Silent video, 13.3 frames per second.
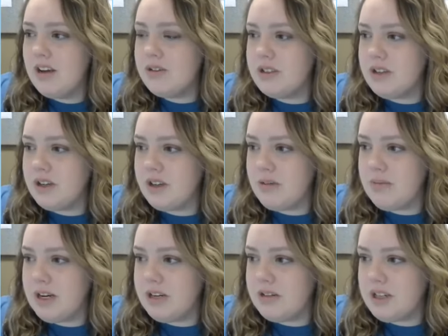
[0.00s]
Just looking through
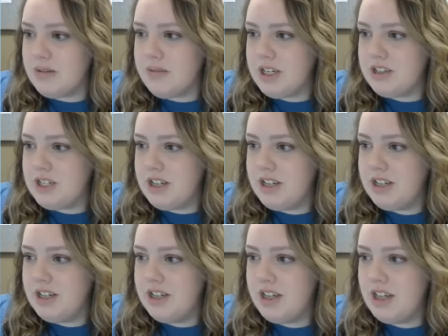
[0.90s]
my notes here, make sure I
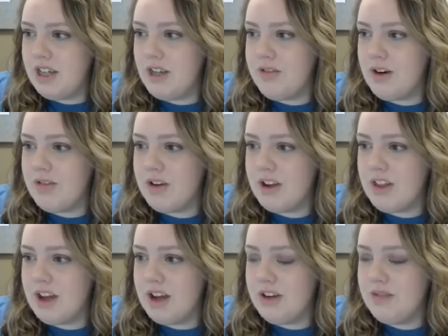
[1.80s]
cover
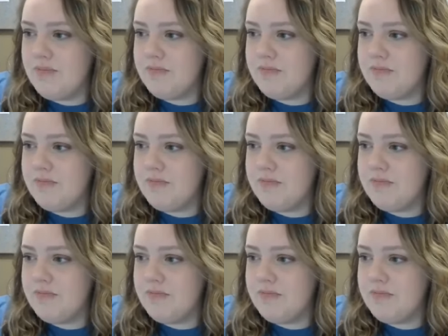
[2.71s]
everything.